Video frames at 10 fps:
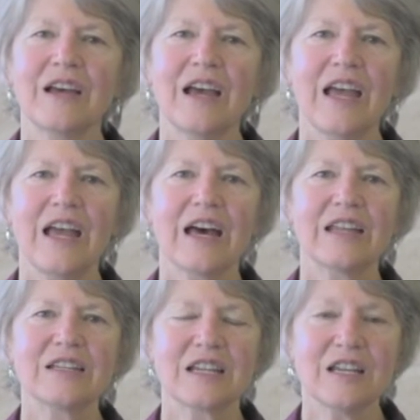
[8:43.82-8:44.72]

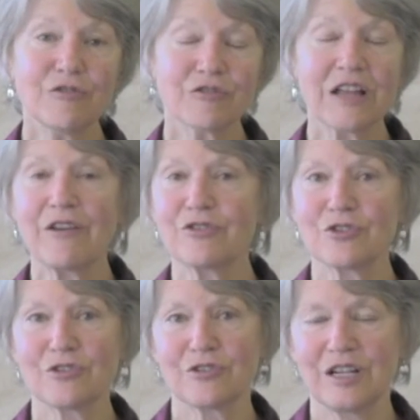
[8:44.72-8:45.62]
And if
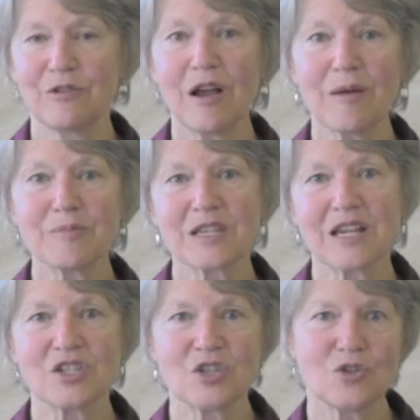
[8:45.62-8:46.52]
laughter erupts
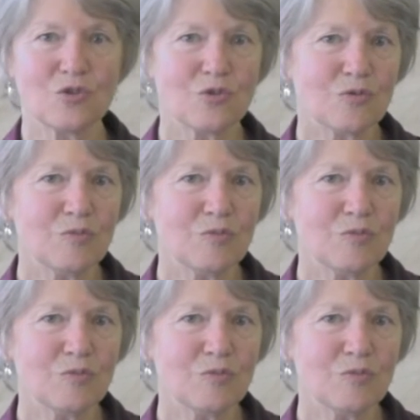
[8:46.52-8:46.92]
as you